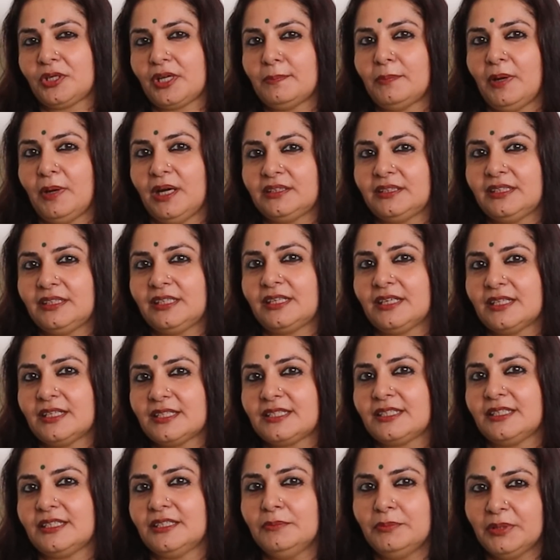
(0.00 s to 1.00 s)
what are
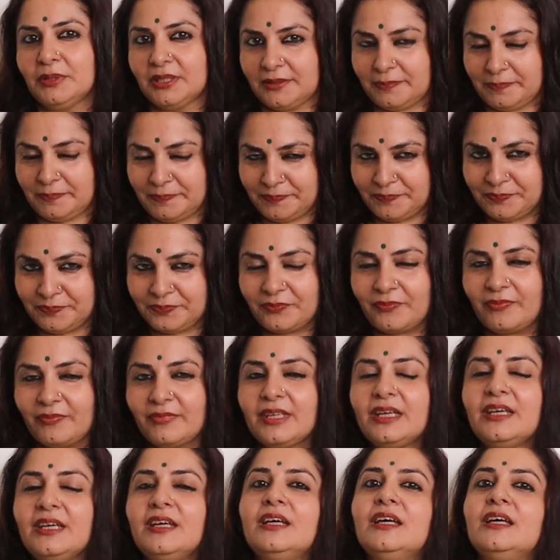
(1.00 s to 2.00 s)
matrikas here, but
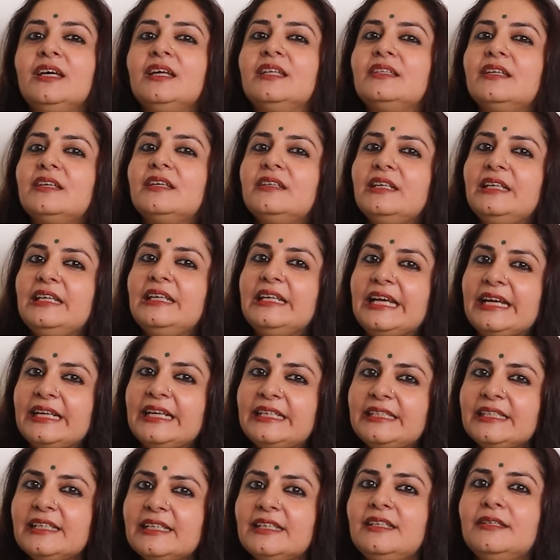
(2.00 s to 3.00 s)
the
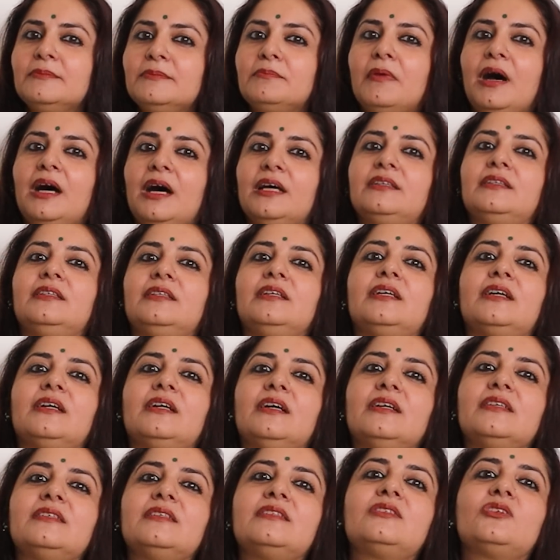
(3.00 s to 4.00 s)
related
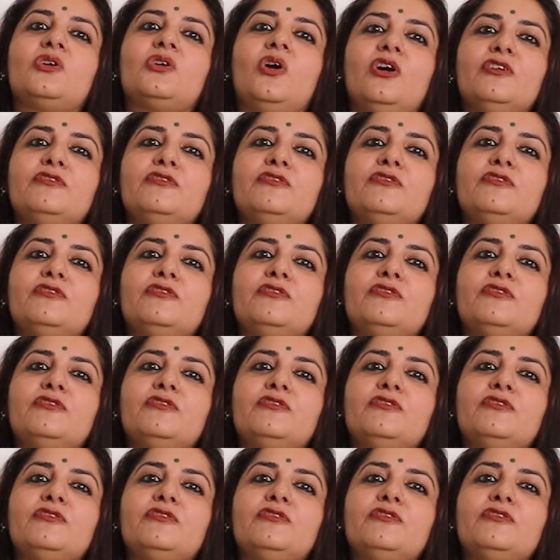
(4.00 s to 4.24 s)
matrikas